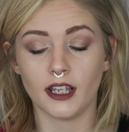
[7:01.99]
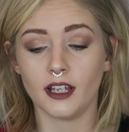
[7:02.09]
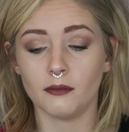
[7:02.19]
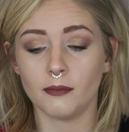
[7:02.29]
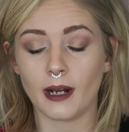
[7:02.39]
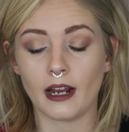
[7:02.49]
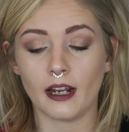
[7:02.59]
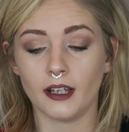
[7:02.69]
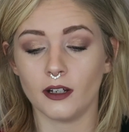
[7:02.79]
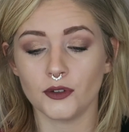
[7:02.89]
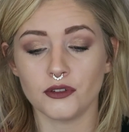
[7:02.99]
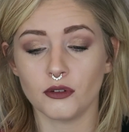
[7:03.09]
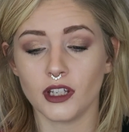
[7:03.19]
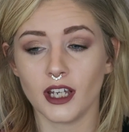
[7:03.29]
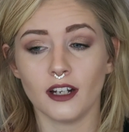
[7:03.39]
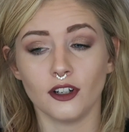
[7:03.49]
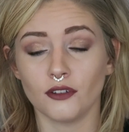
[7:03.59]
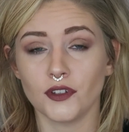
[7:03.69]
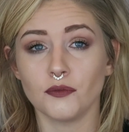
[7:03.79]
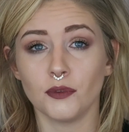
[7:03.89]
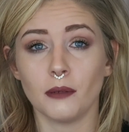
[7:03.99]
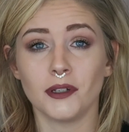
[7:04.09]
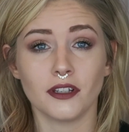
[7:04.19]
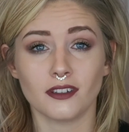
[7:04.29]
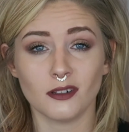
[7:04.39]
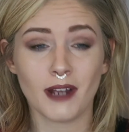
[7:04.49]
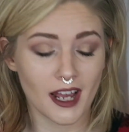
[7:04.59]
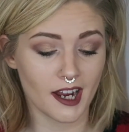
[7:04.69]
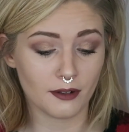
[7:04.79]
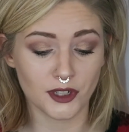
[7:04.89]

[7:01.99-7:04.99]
and I also get kind of nervous when I put things near my eye,